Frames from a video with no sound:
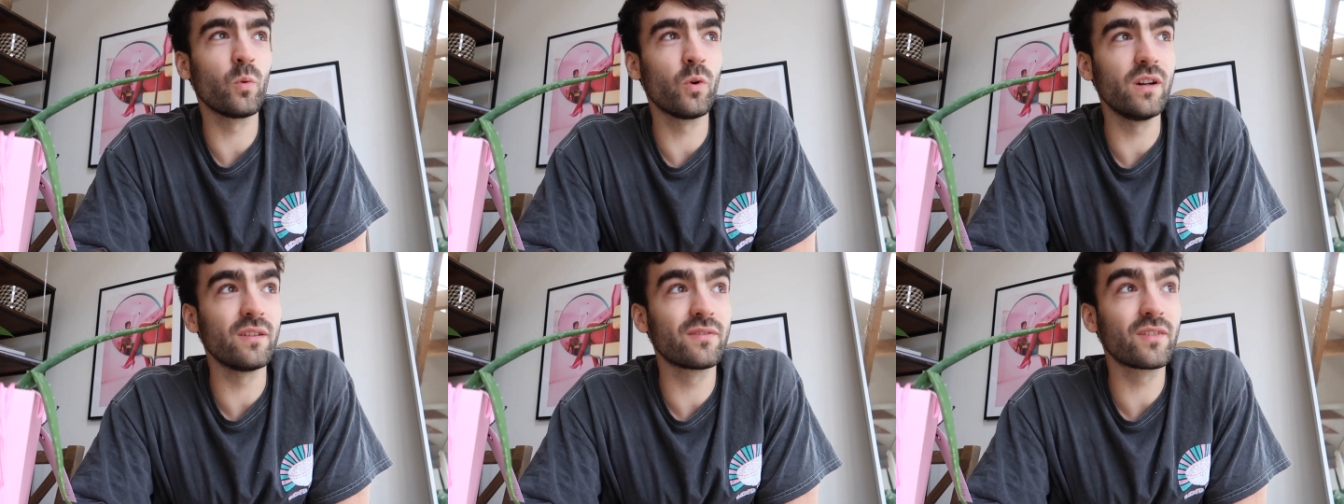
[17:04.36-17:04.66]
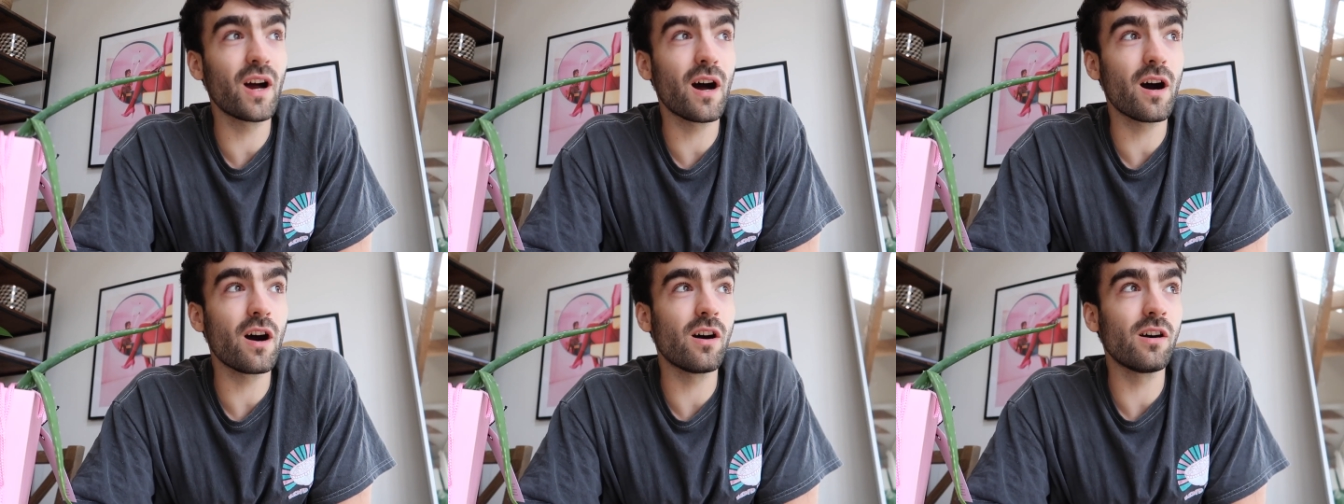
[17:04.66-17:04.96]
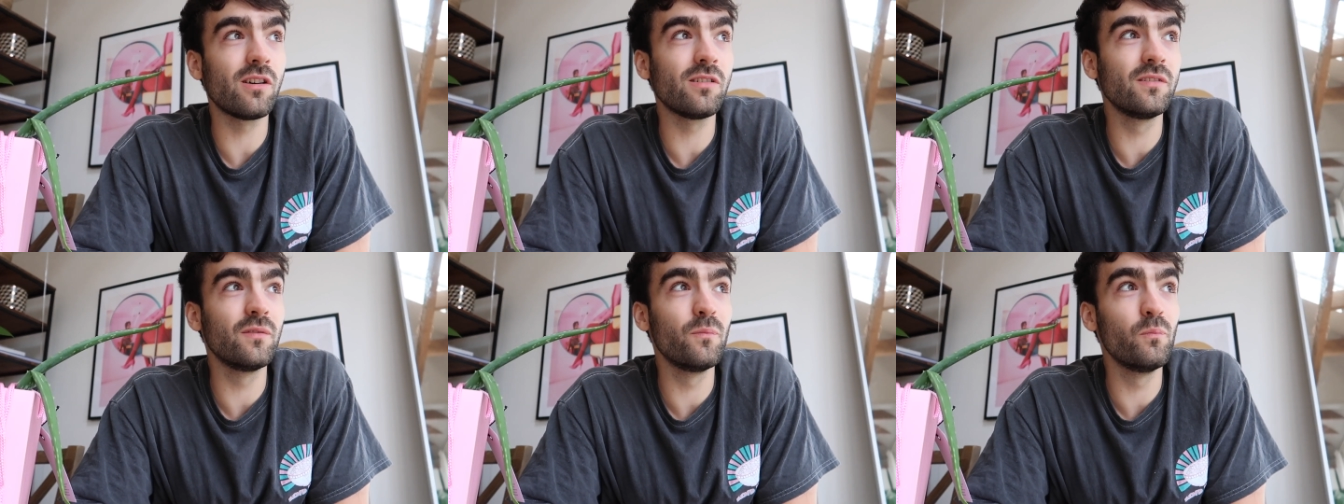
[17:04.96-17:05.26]
what if
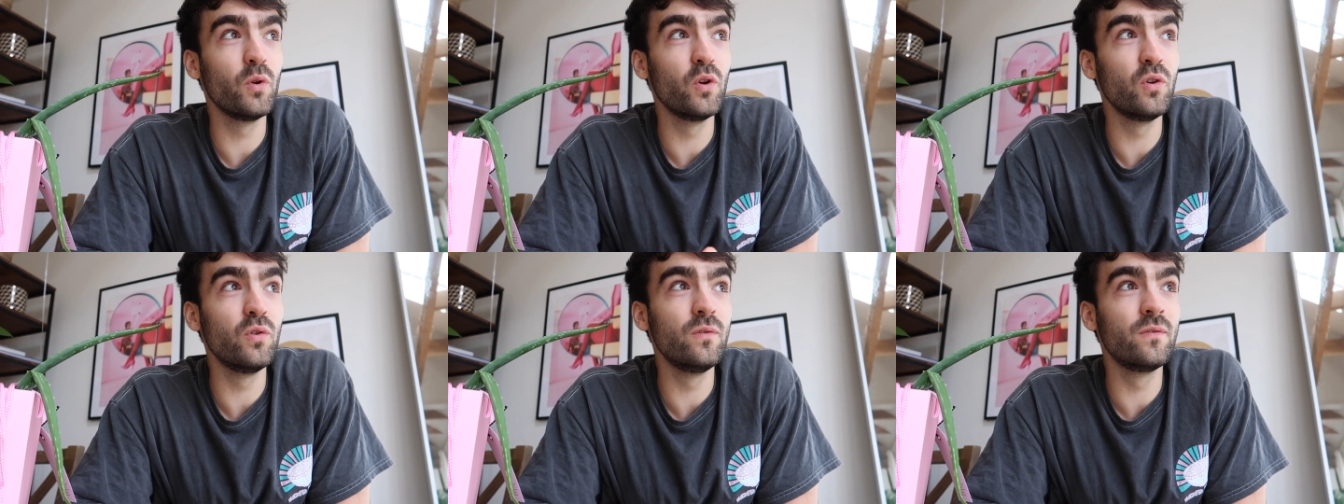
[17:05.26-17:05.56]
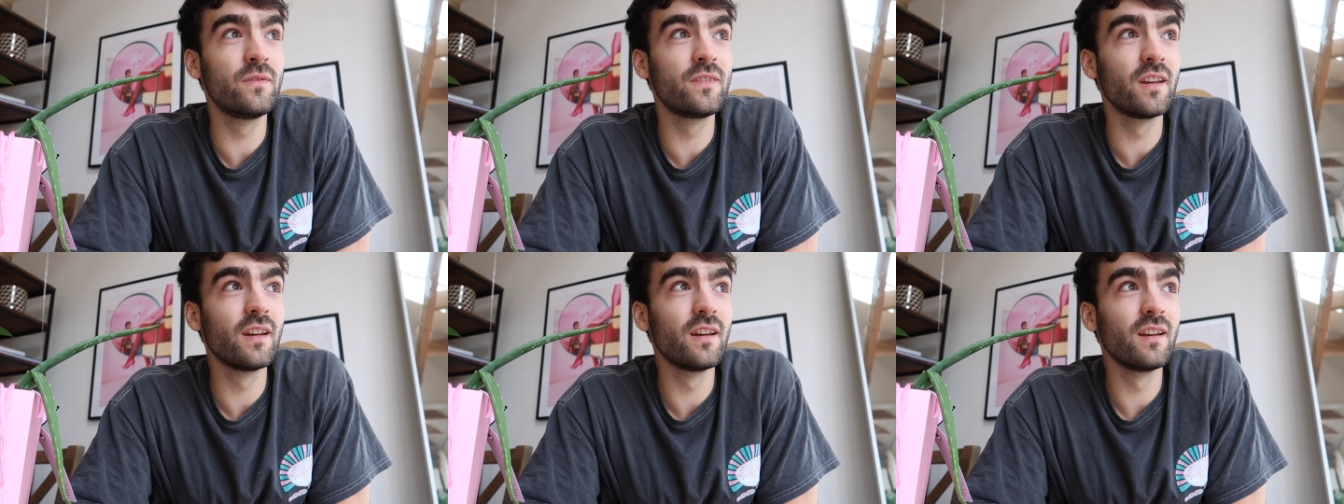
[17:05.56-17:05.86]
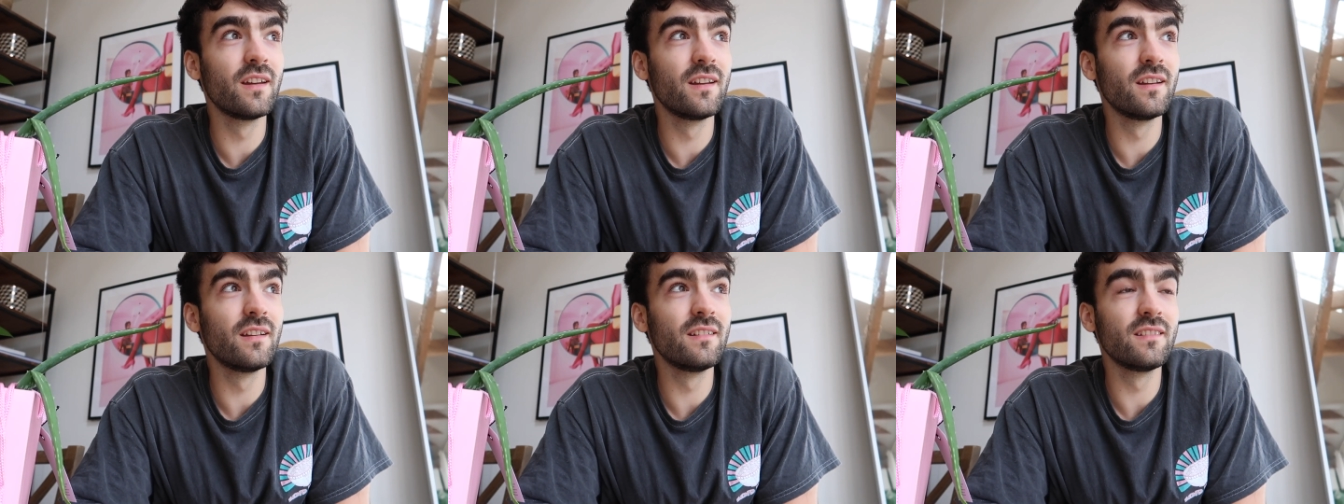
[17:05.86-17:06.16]
Carl moved
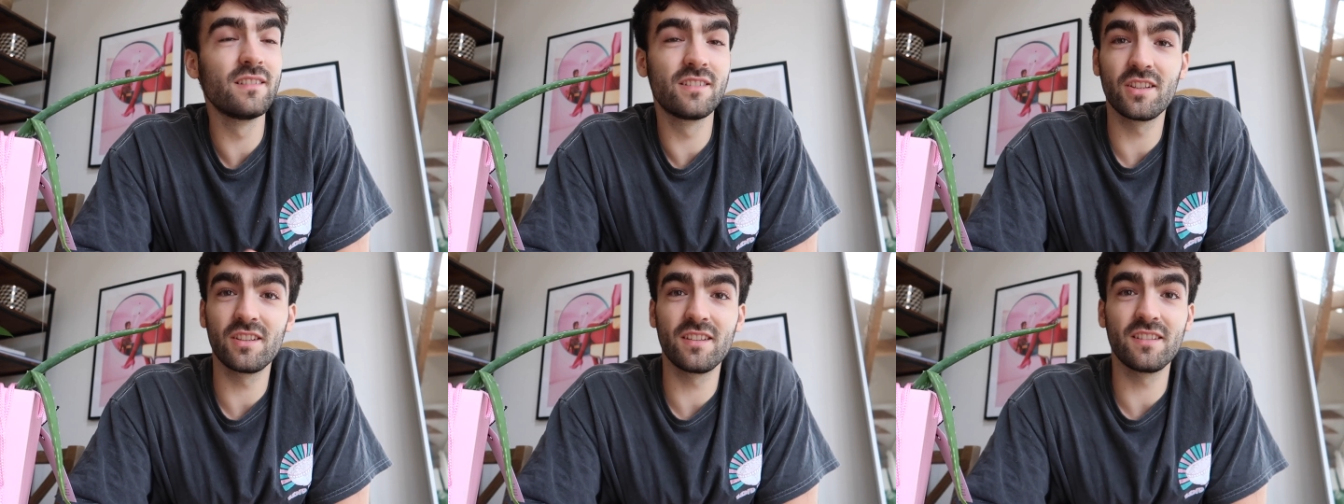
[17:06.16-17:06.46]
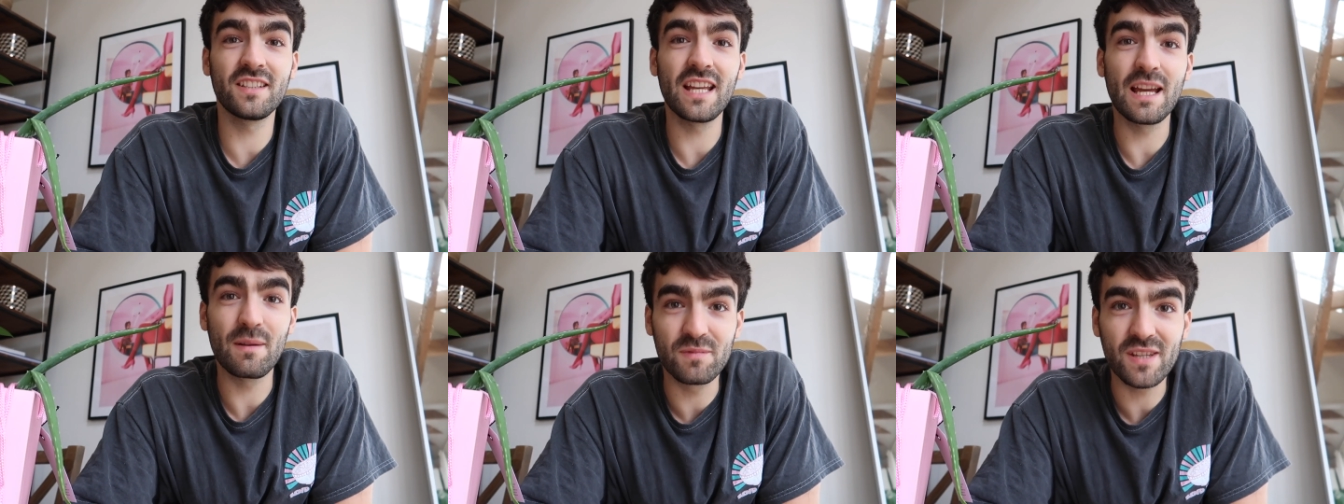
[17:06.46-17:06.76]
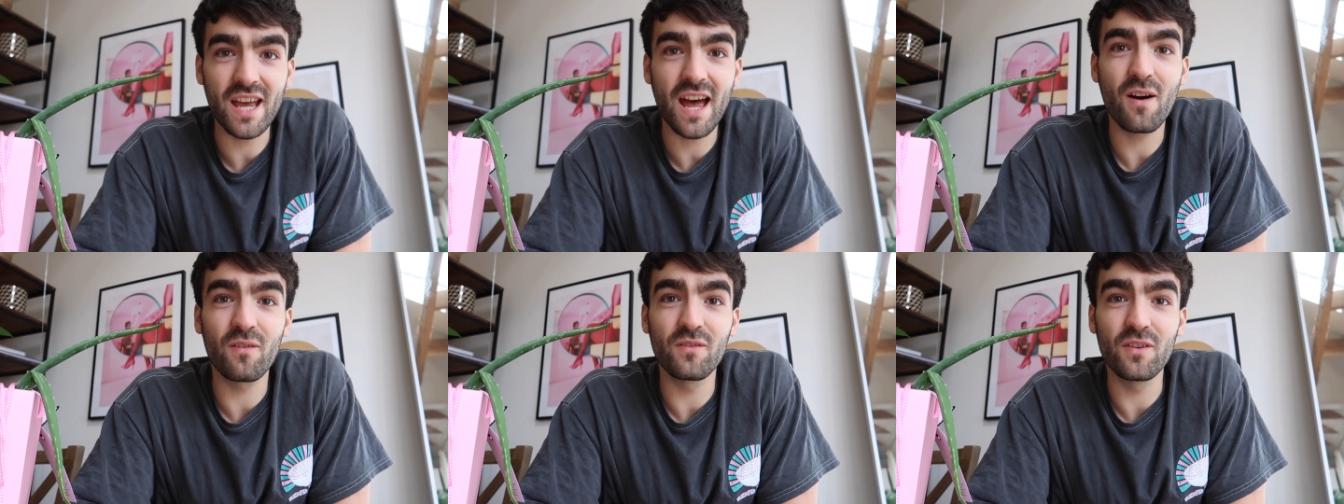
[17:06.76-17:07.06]
to the same
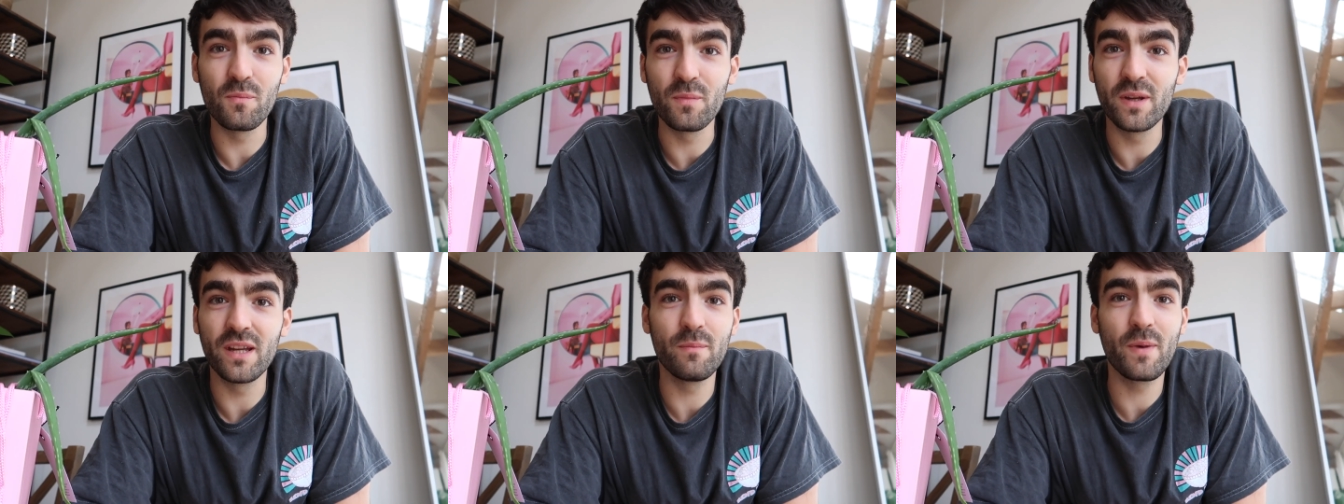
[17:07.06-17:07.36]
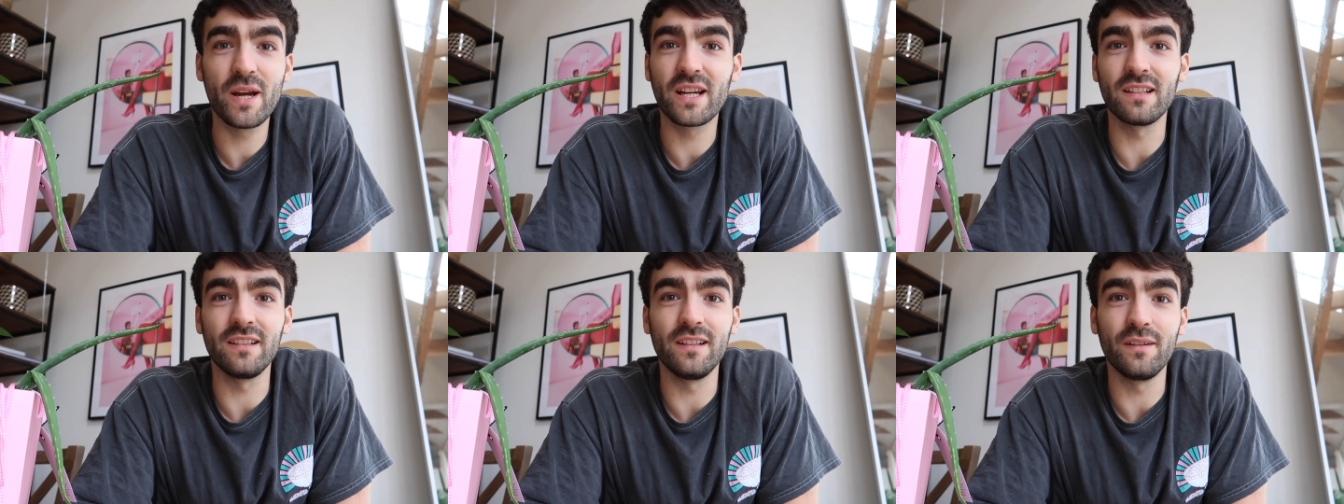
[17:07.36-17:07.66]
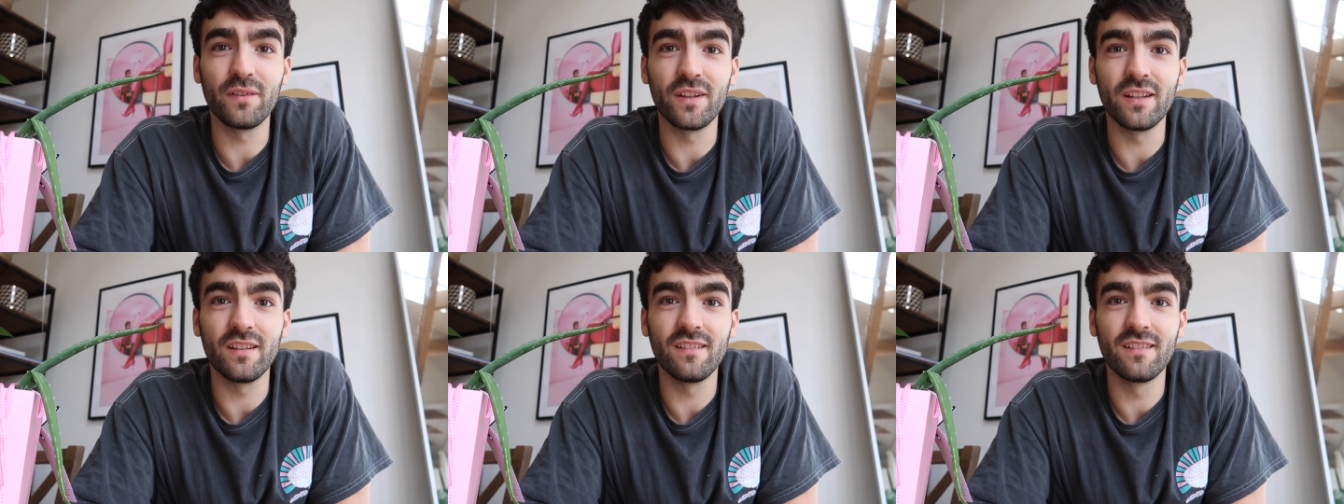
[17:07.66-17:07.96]
town that me and Megan
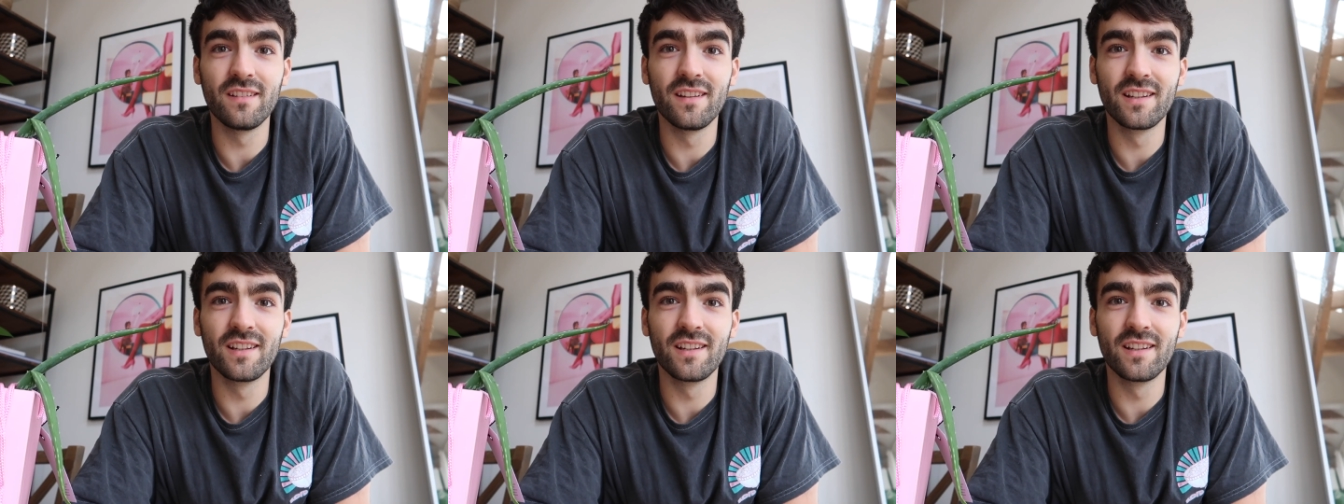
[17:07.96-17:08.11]
live in?